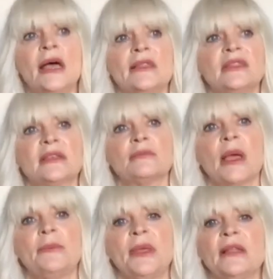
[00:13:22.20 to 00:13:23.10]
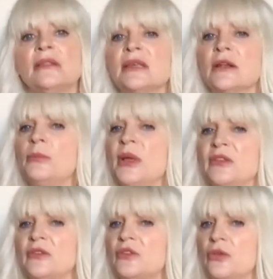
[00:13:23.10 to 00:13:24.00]
this might be a little bit
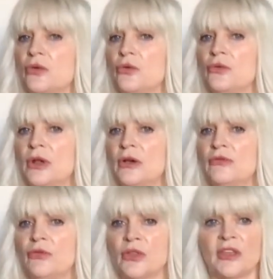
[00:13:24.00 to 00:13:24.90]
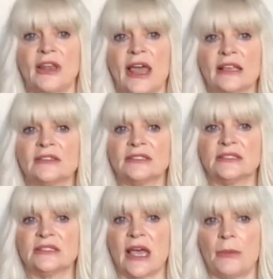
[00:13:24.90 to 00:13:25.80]
soon for the next
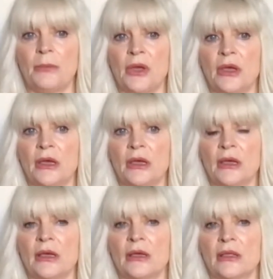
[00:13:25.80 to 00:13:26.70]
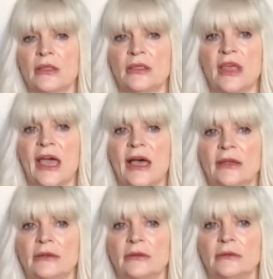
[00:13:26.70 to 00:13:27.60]
step that
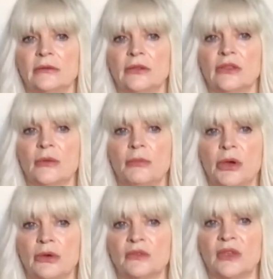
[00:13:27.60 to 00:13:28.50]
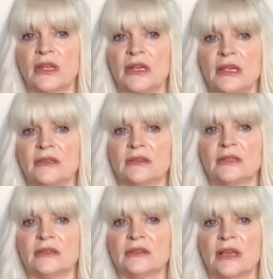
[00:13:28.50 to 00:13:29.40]
the person is
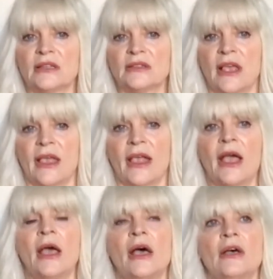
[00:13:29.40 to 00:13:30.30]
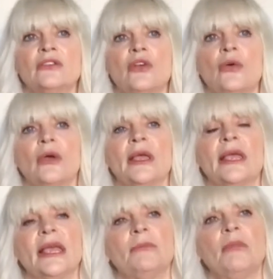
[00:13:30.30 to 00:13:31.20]
discussing. So
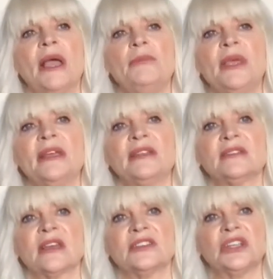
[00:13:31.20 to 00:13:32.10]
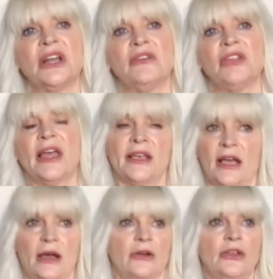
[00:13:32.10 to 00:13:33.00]
it might be a discussion of like,
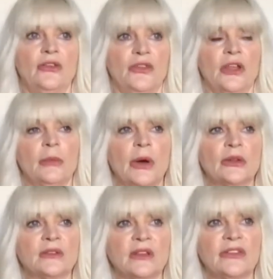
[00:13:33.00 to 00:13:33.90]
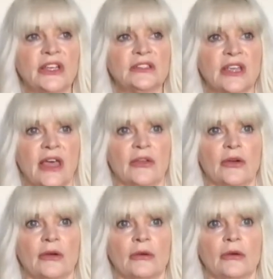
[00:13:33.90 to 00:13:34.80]
how do you feel about us living
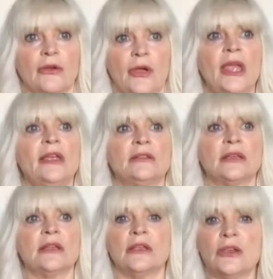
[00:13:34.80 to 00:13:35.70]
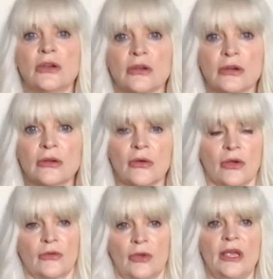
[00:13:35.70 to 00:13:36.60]
together? Great in a year or
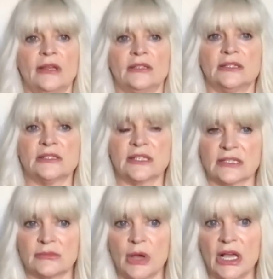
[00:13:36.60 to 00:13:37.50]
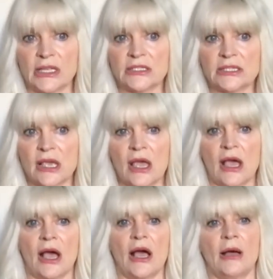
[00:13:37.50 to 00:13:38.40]
great in six months.
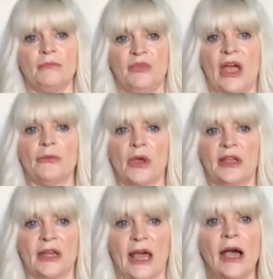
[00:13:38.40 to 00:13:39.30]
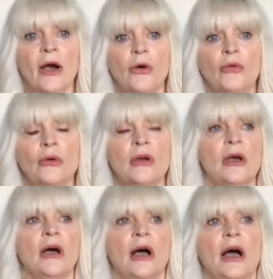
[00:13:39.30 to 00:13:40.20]
Um, not right now.
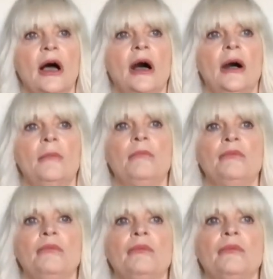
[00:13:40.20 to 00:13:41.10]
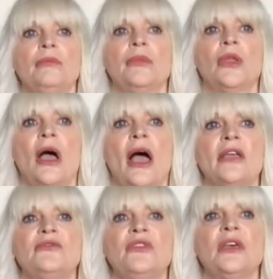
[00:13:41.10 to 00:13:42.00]
Um, I
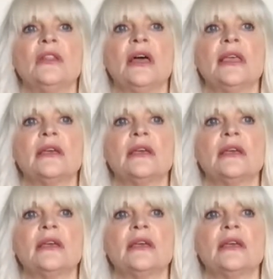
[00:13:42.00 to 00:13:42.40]
feel like